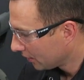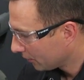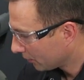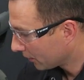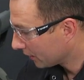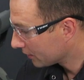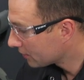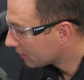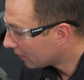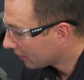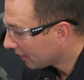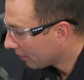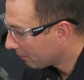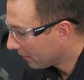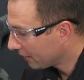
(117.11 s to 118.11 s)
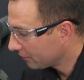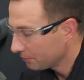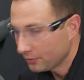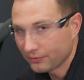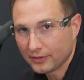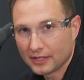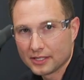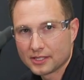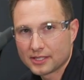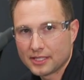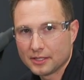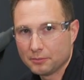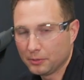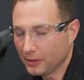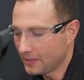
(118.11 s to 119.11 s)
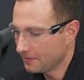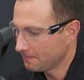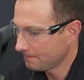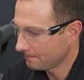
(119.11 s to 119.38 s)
we're gonna start out by removing the skid plate.